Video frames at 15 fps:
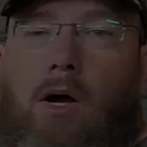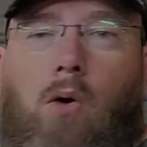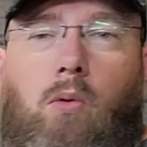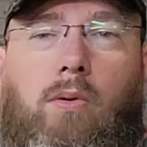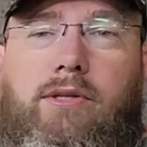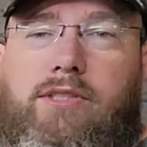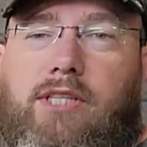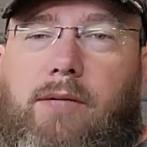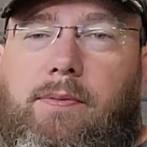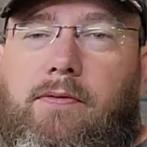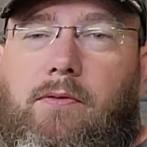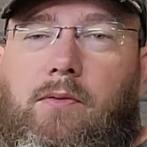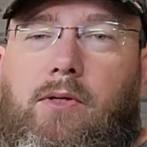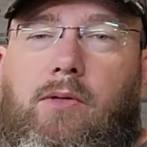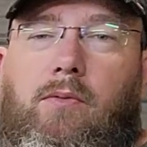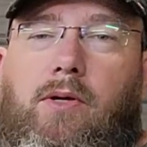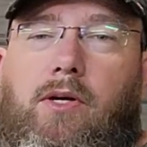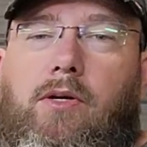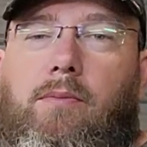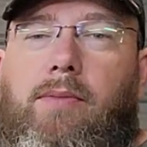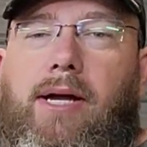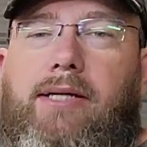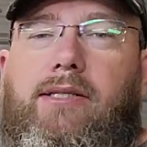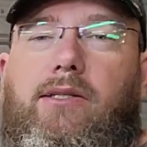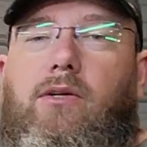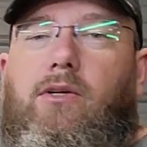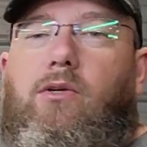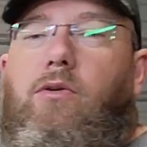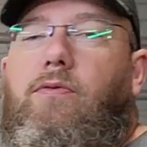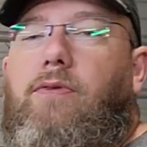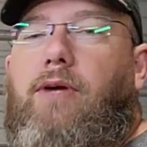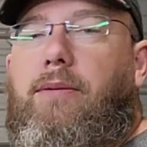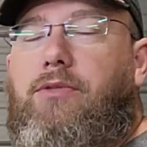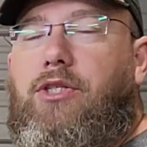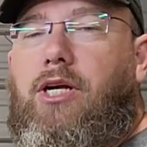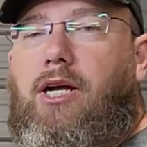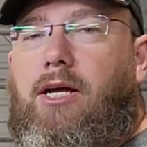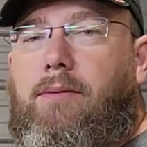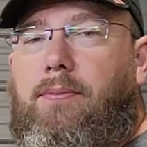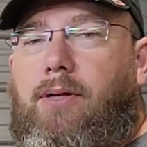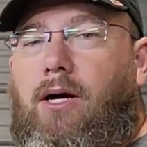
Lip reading: What is up, everyone? Welcome back to the Hardcore Fab Shop.